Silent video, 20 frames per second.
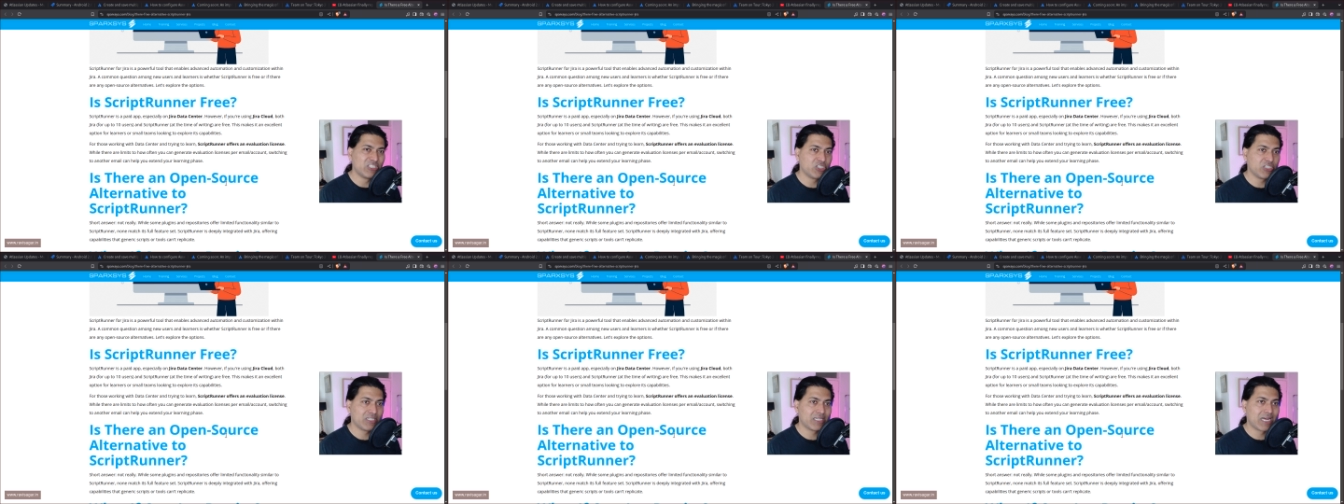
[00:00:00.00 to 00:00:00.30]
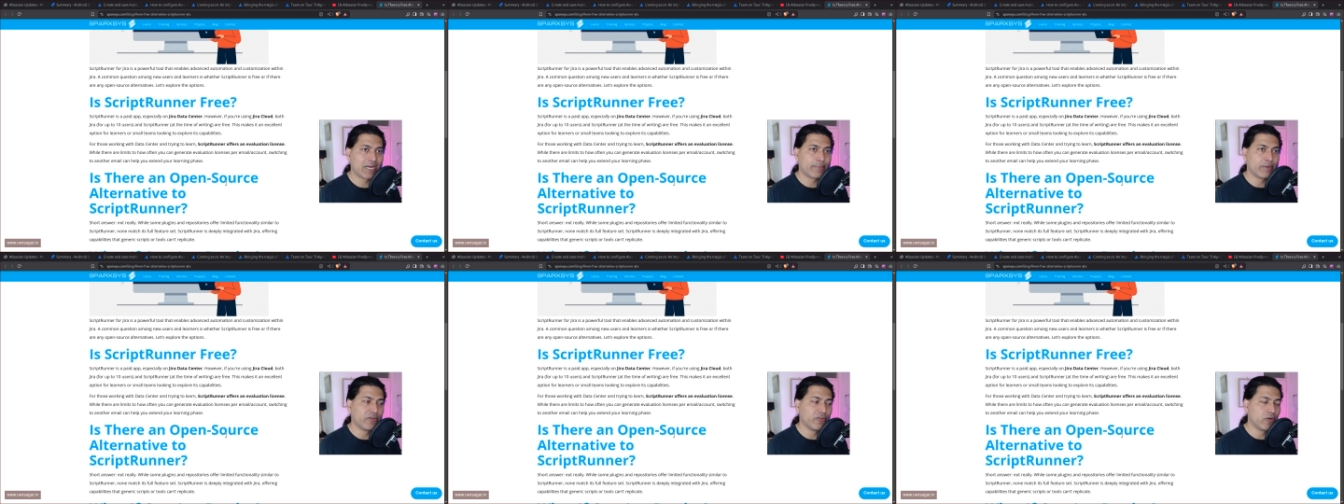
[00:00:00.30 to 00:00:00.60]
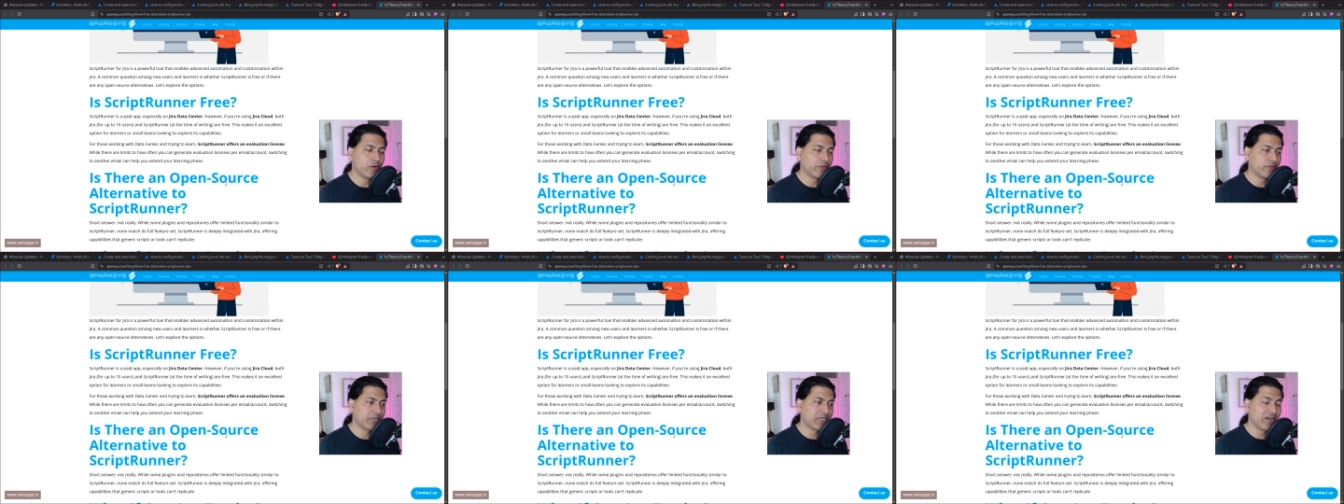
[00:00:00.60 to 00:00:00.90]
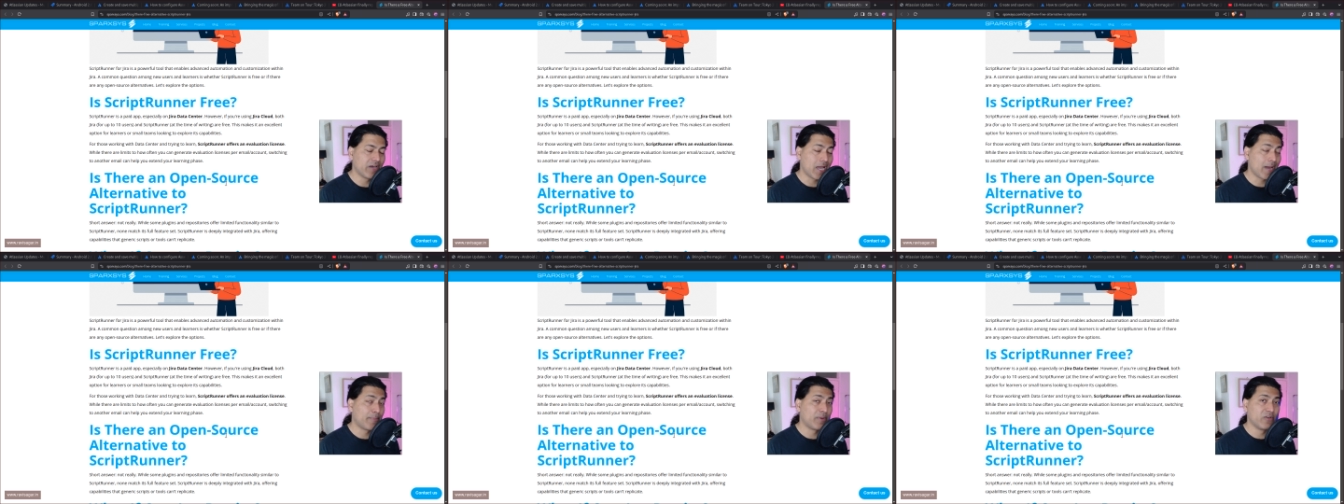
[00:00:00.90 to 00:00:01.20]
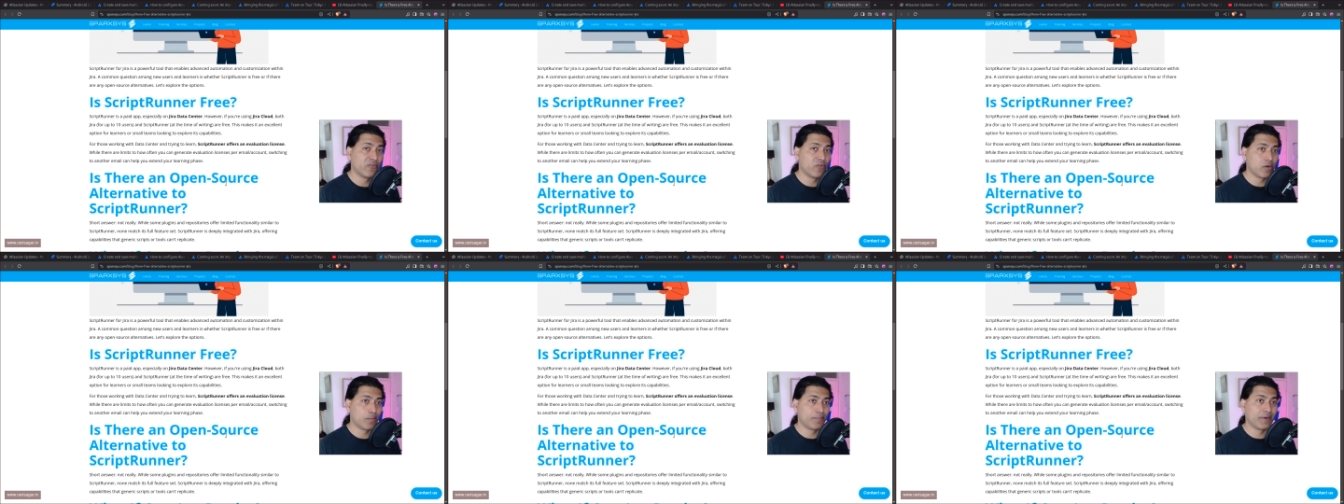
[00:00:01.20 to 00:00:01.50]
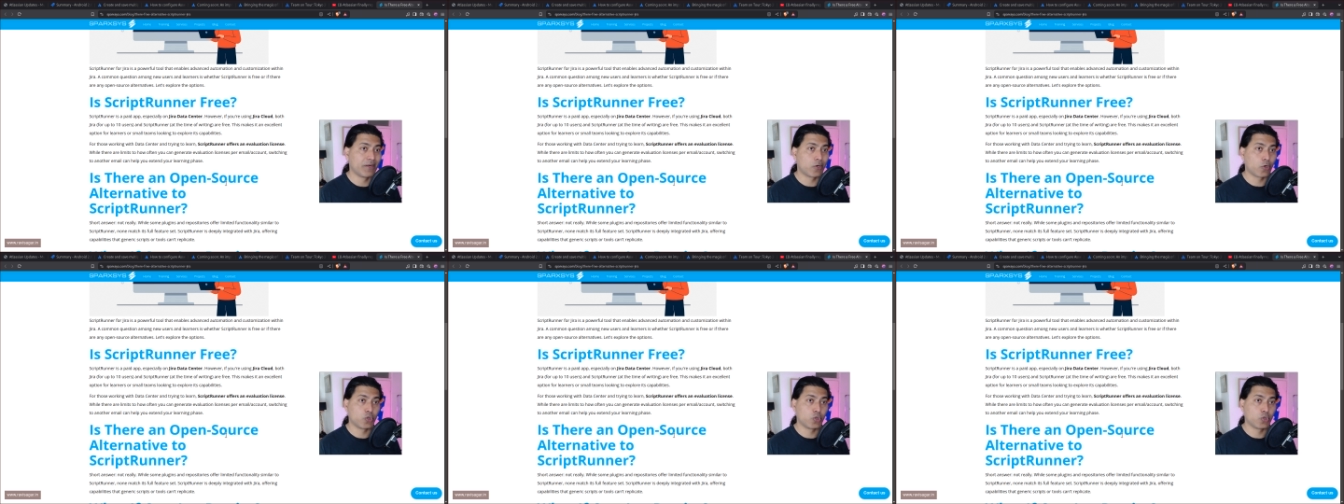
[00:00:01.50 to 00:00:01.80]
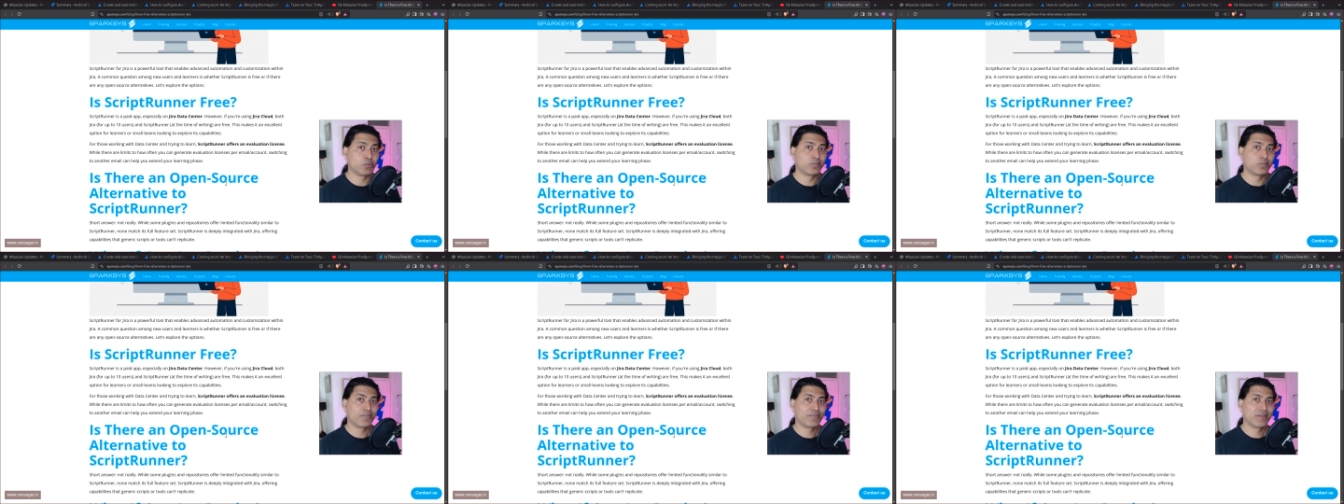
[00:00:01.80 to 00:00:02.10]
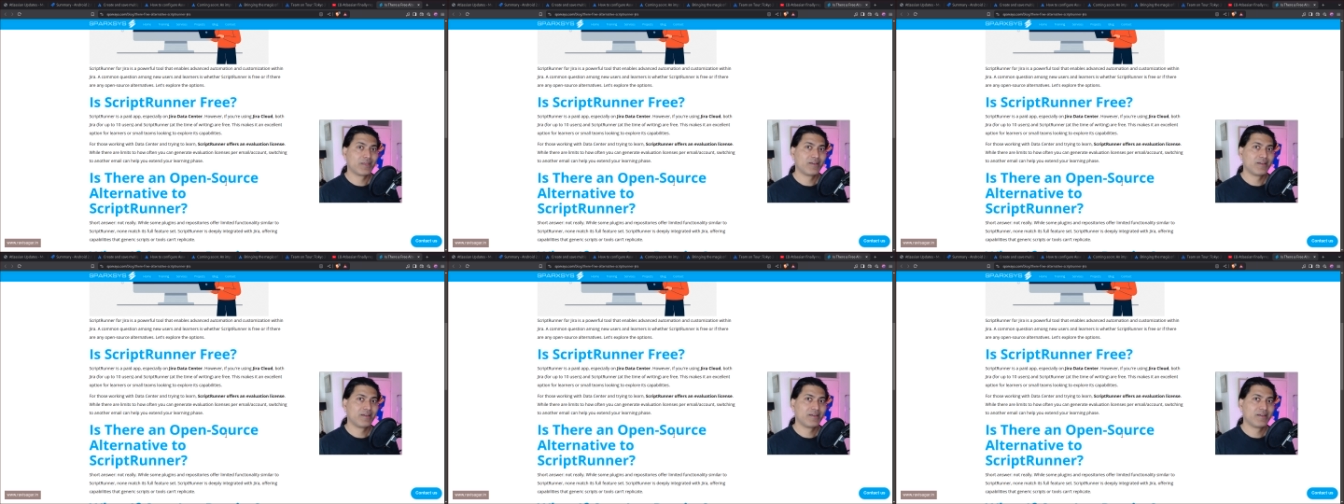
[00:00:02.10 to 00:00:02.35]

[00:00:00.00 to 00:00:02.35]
done Jira app development on